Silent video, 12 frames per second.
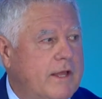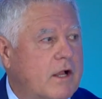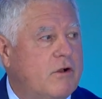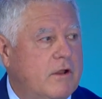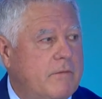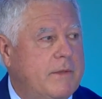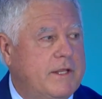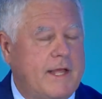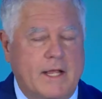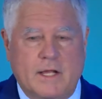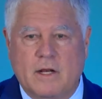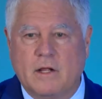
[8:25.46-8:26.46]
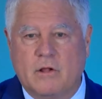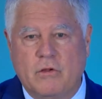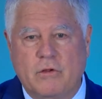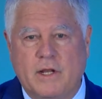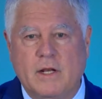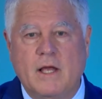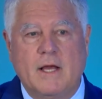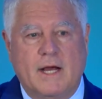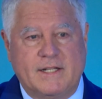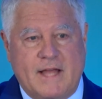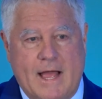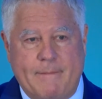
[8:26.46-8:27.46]
could have been taken, including a
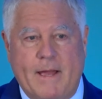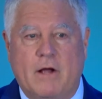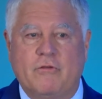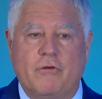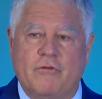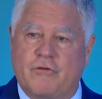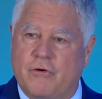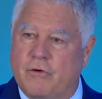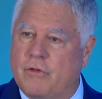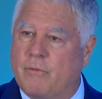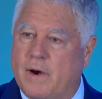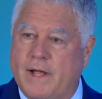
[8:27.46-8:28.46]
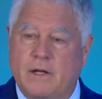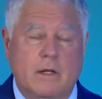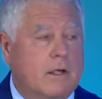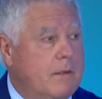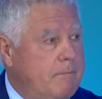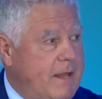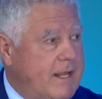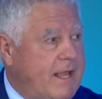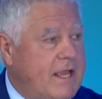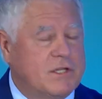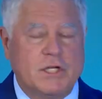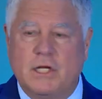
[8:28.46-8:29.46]
timeout to ensure the right
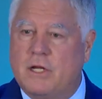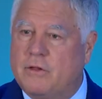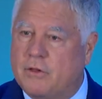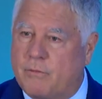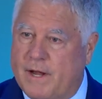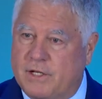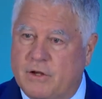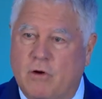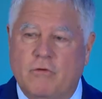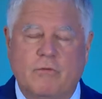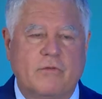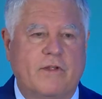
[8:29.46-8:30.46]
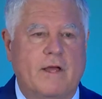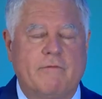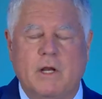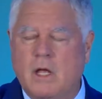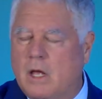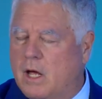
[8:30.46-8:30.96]
medication and the right dose was given,